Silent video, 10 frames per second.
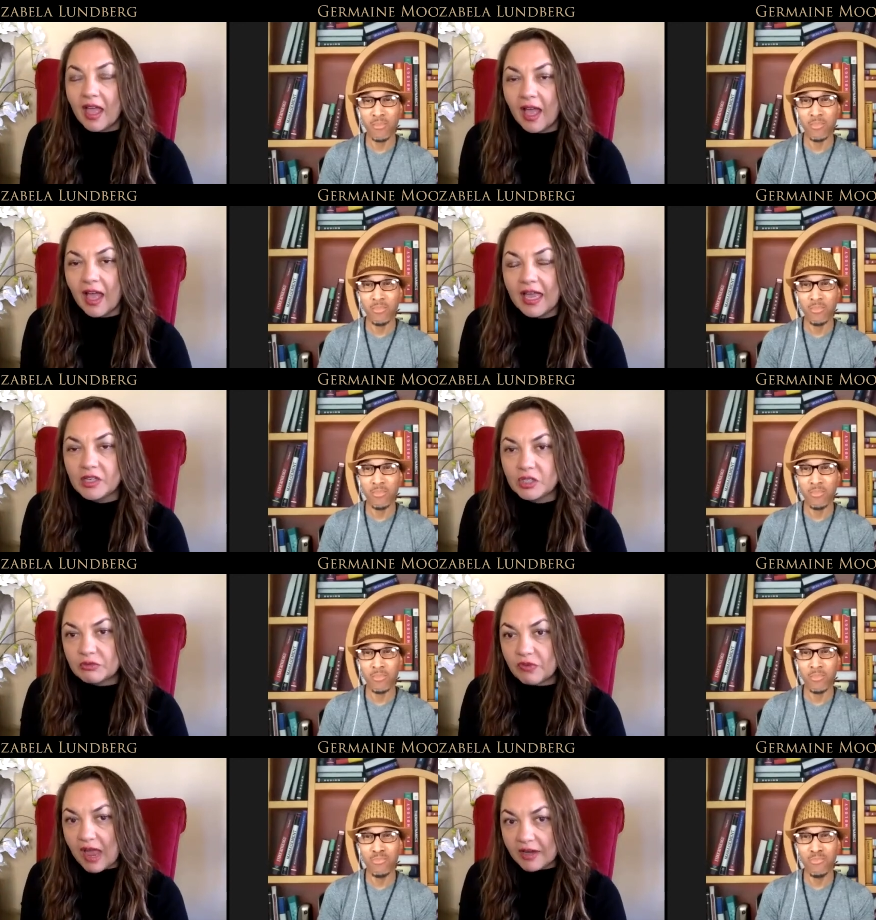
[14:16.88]
Speaker 1: uh,
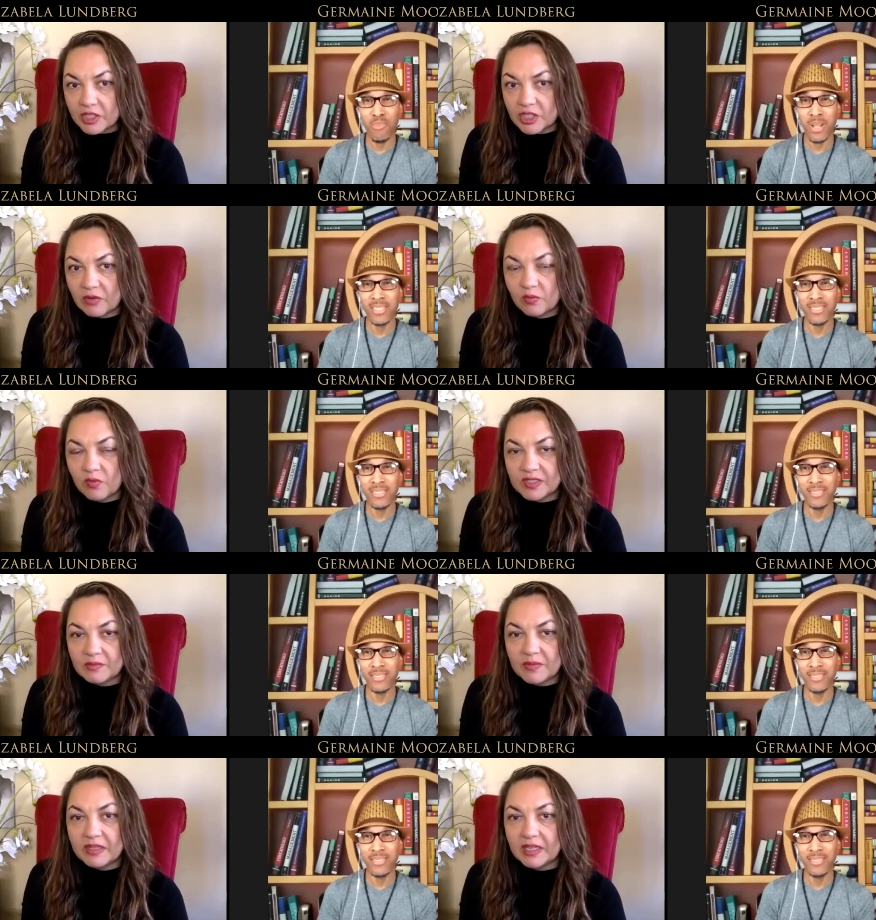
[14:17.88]
interaction
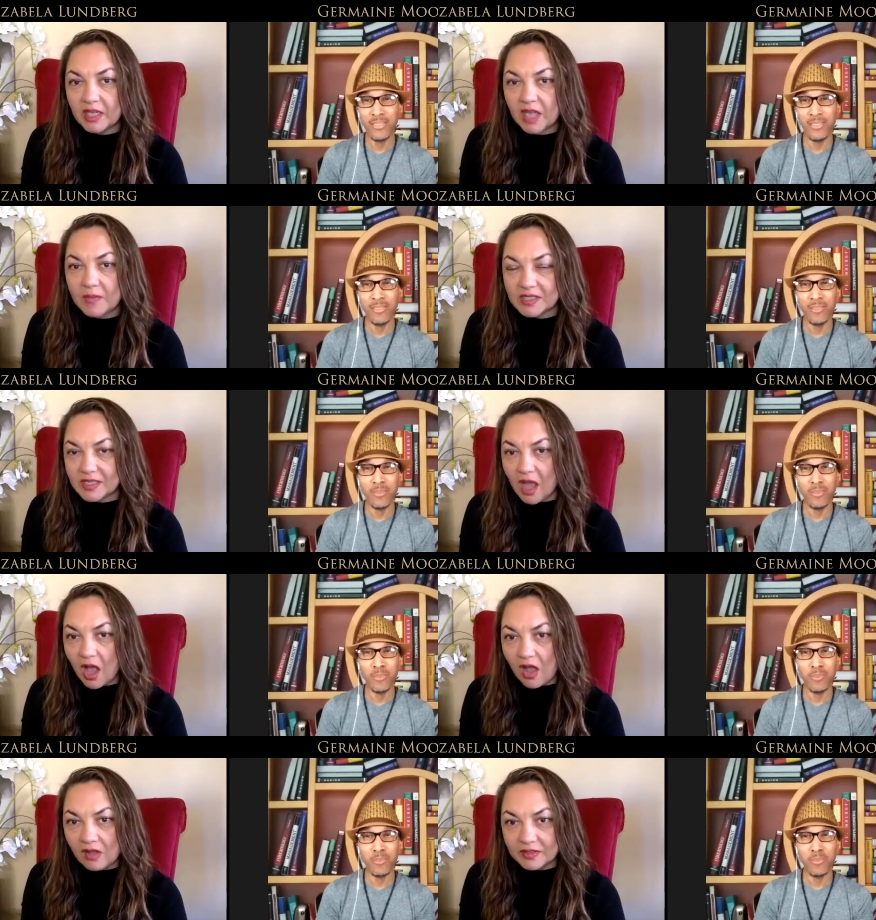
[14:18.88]
visibility comes in
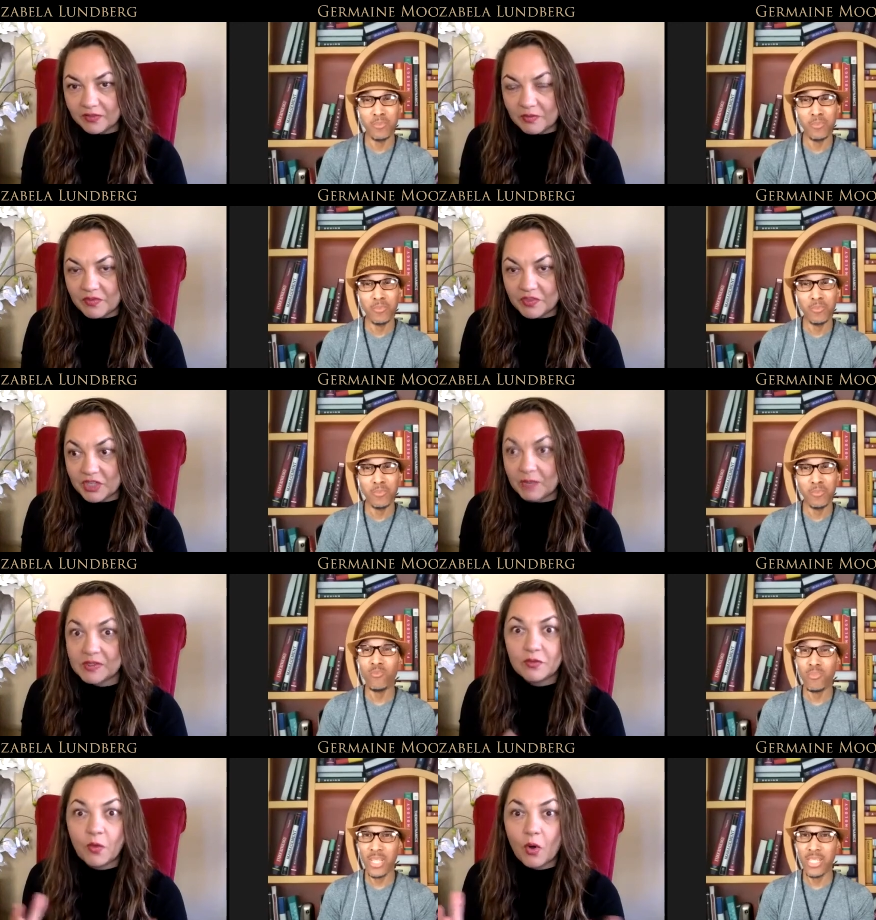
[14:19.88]
all different
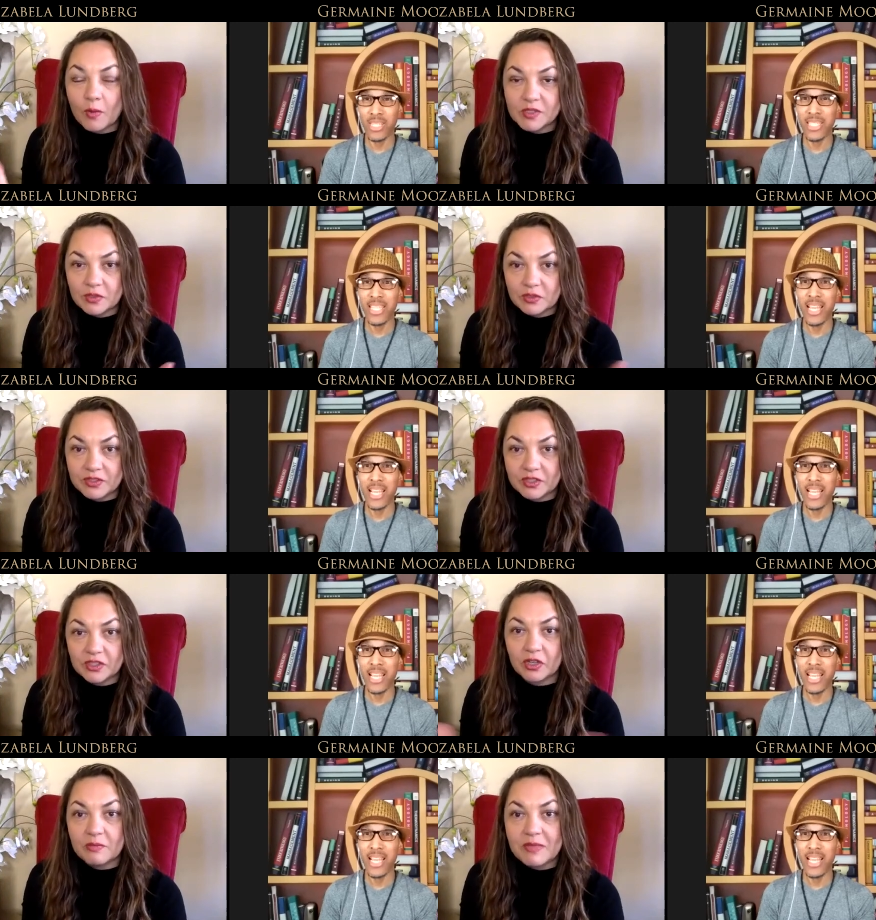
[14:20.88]
shapes and forms yes,
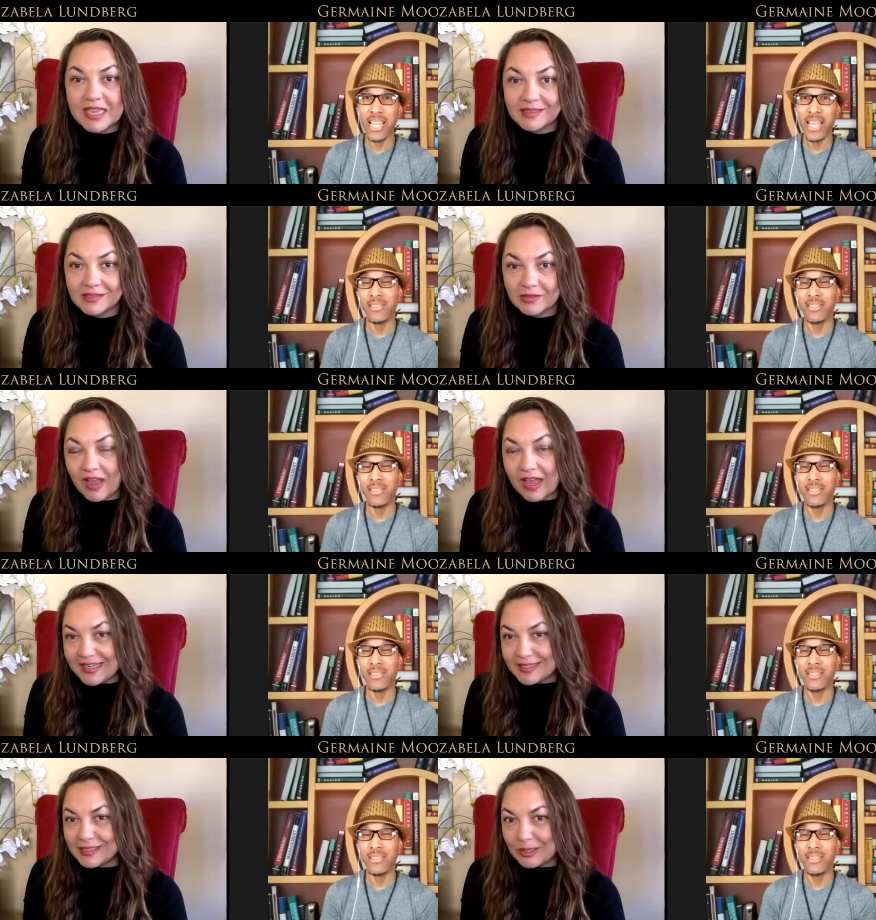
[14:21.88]
digital yes. means
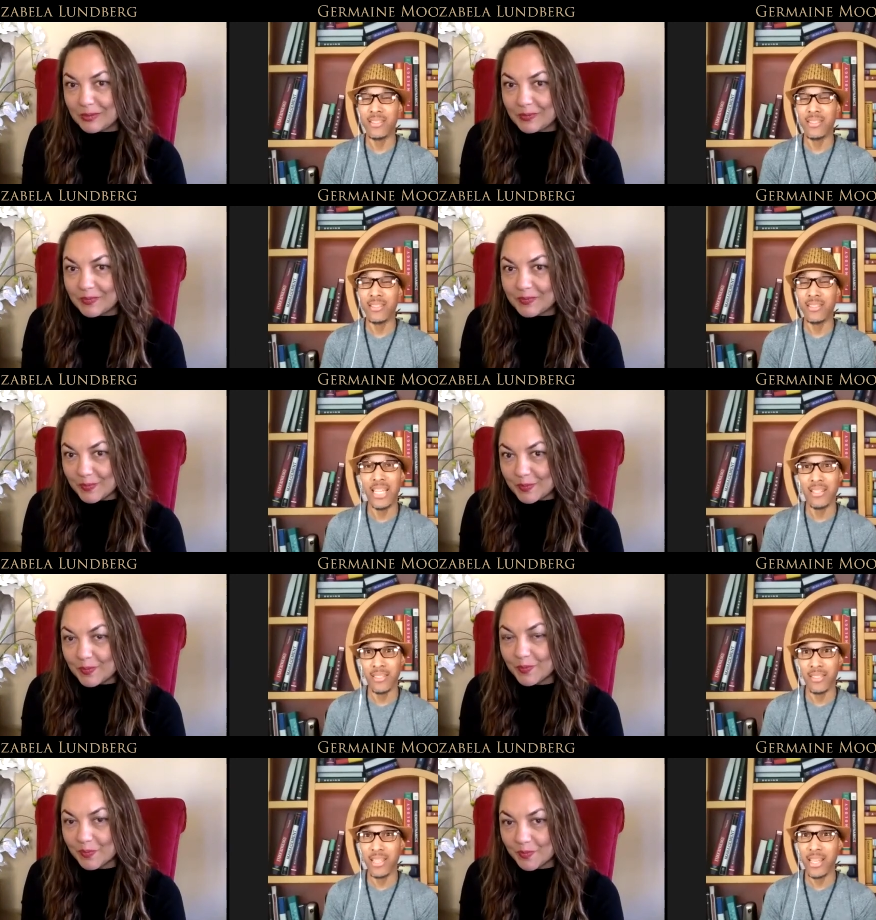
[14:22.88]
right
Speaker 2: yes
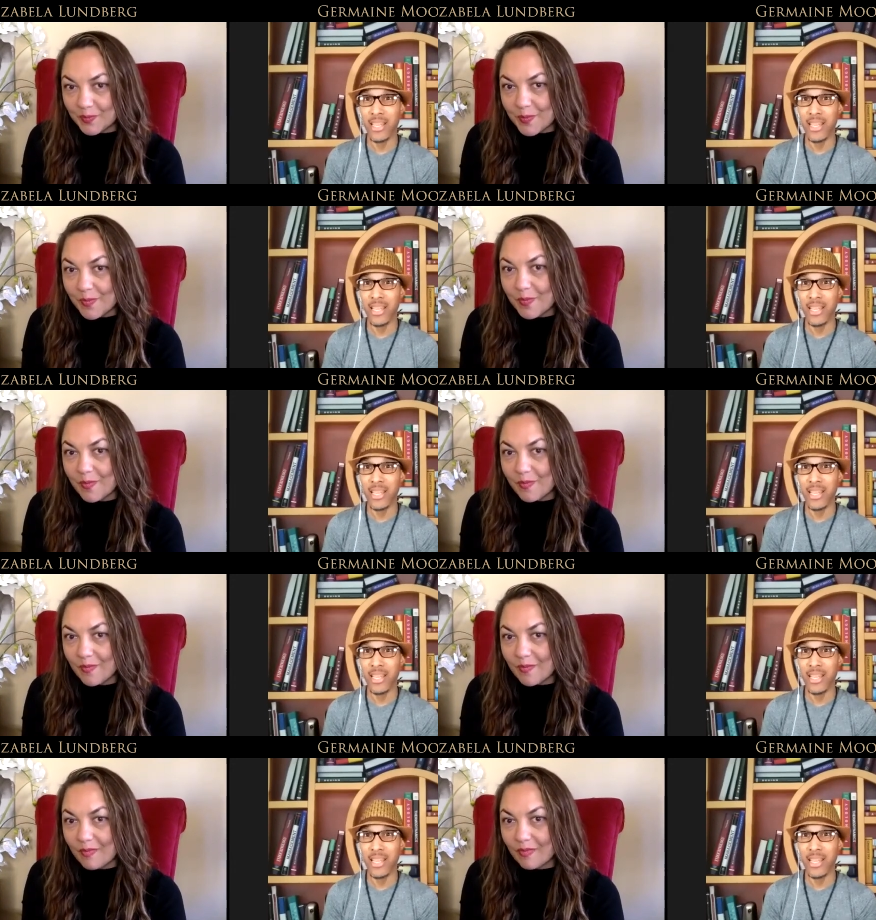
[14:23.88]
yes i mean the,
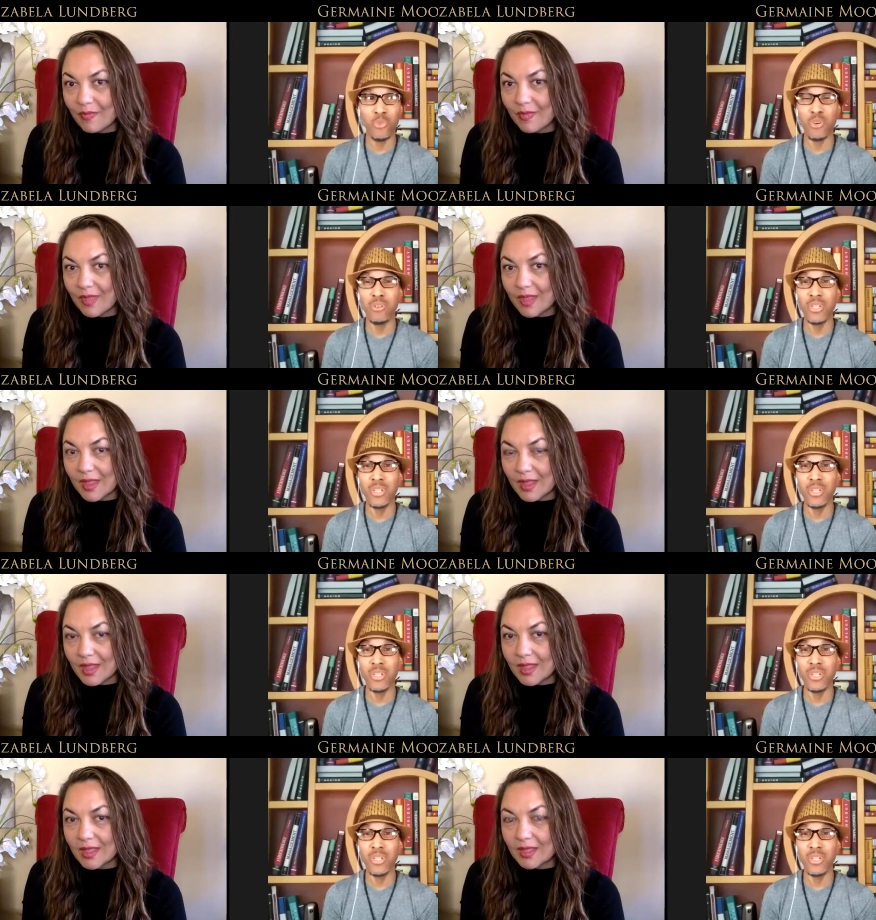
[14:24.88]
the world is if you
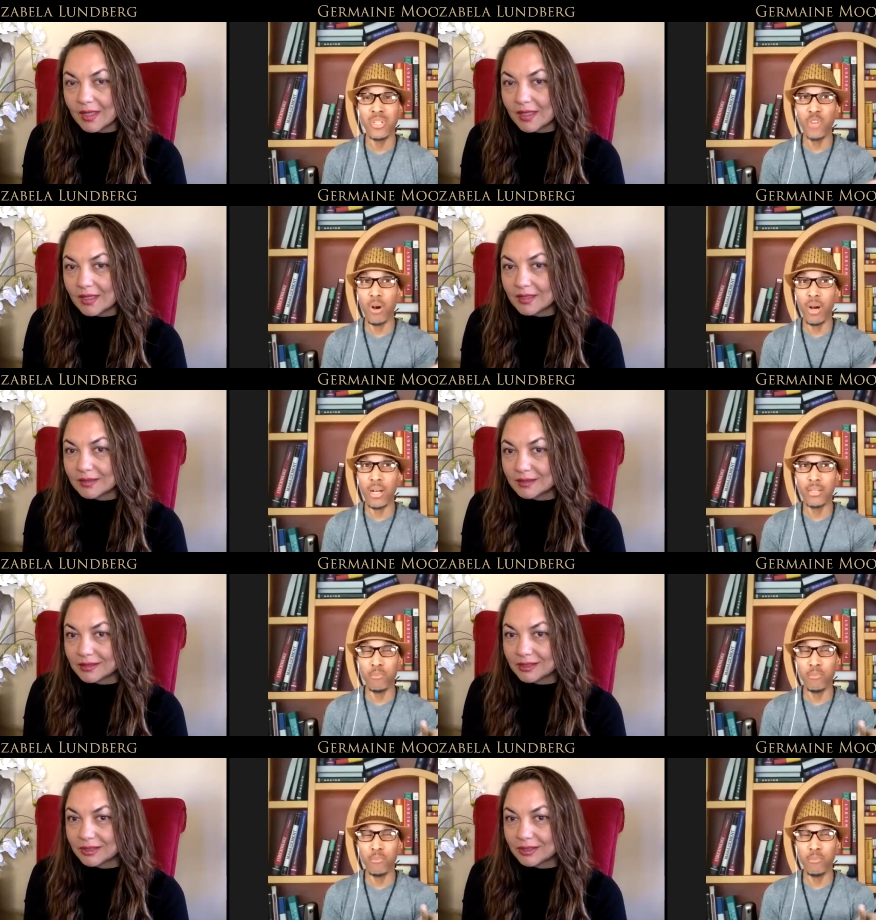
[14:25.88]
if you have a, a
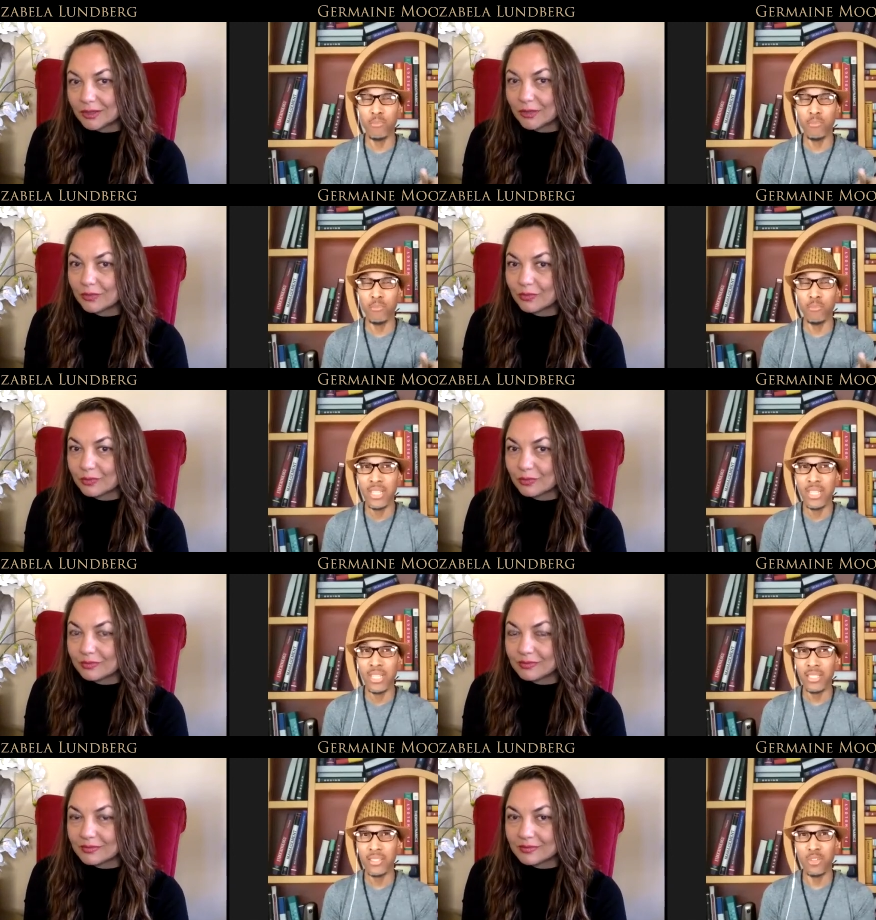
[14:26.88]
smartphone
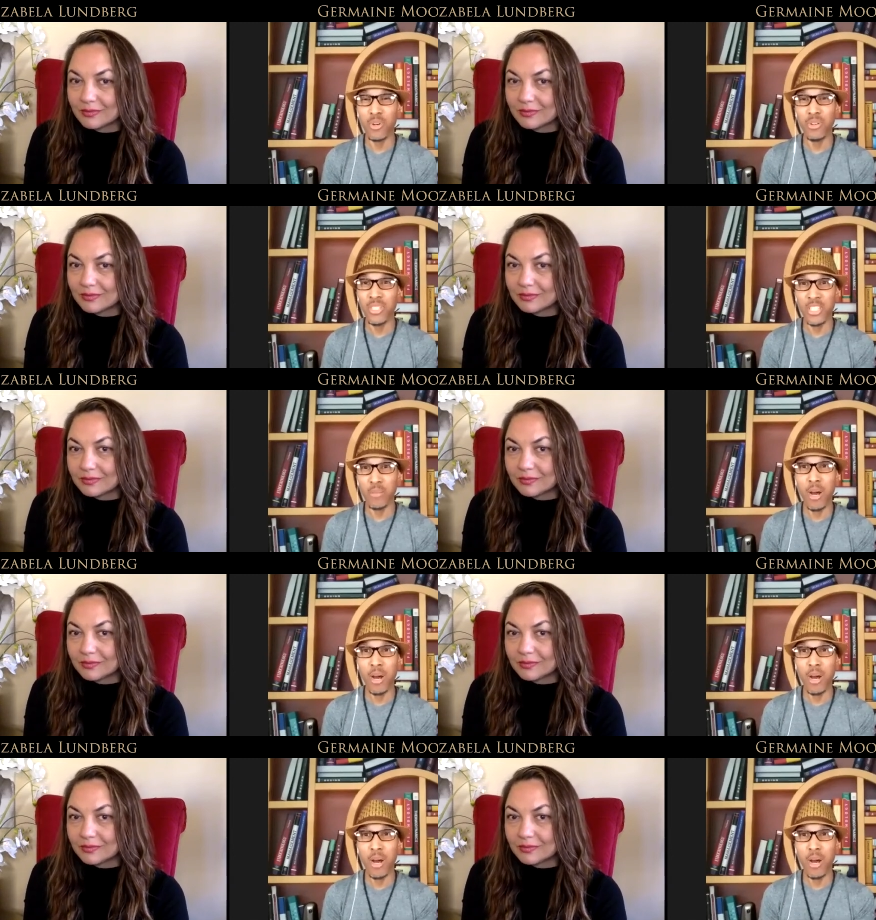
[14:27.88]
the world is in the